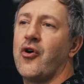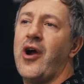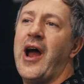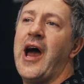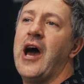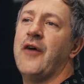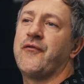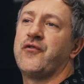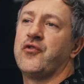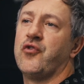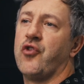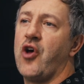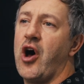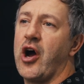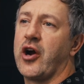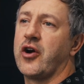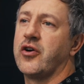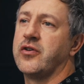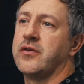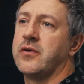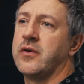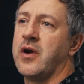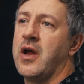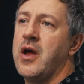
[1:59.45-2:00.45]
craft
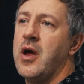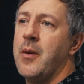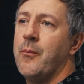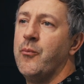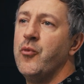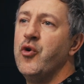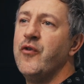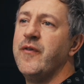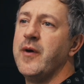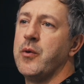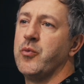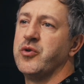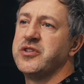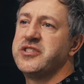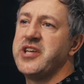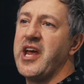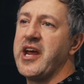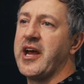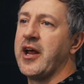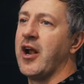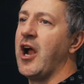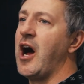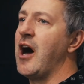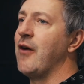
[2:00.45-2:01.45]
lager movement was
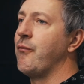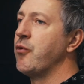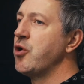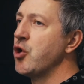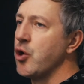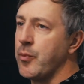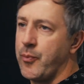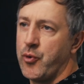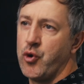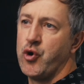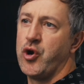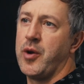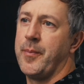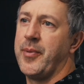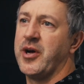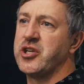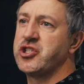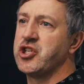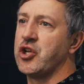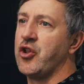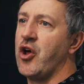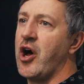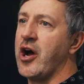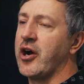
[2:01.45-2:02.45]
taking off. We were brewing a
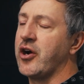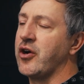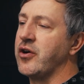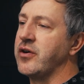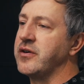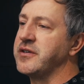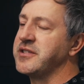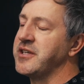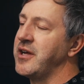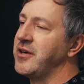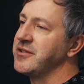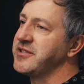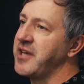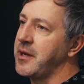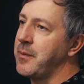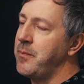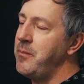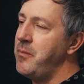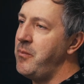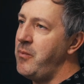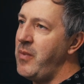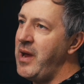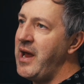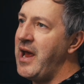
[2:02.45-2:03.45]
bunch of lagers, and I was like,
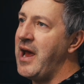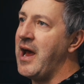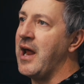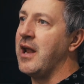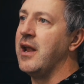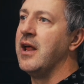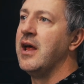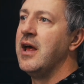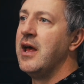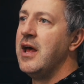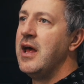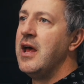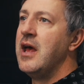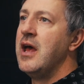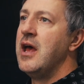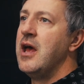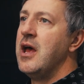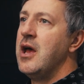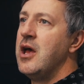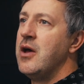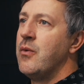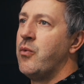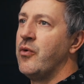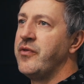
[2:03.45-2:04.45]
man,
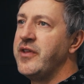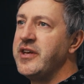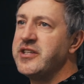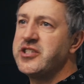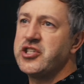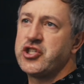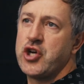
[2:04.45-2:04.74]
when these